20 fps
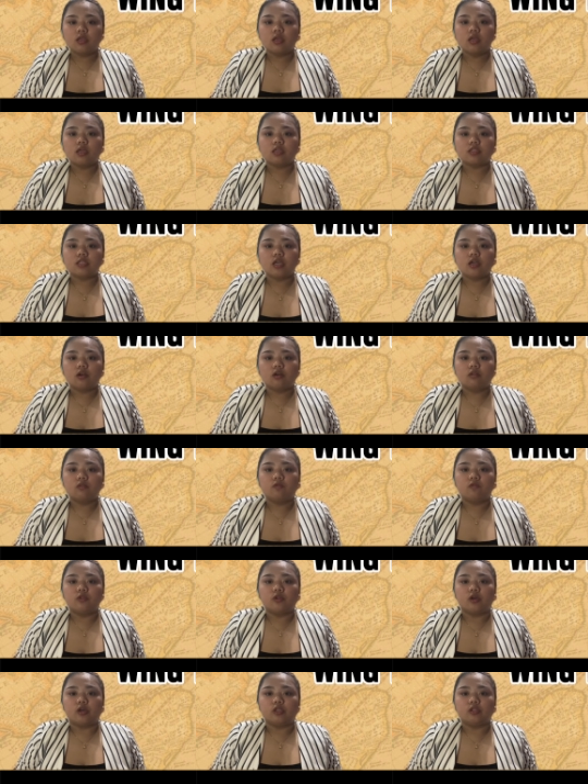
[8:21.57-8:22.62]
Second
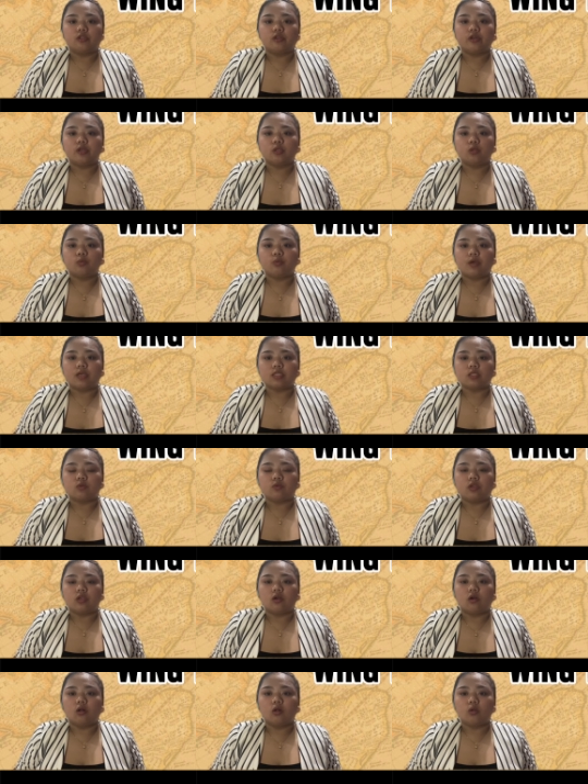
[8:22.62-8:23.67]
floor Northwest
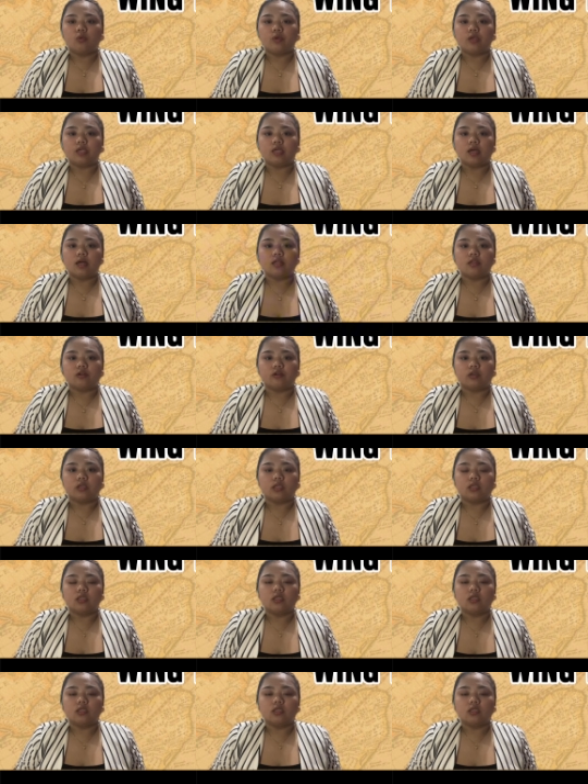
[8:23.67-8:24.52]
Wing Hallway Gallery.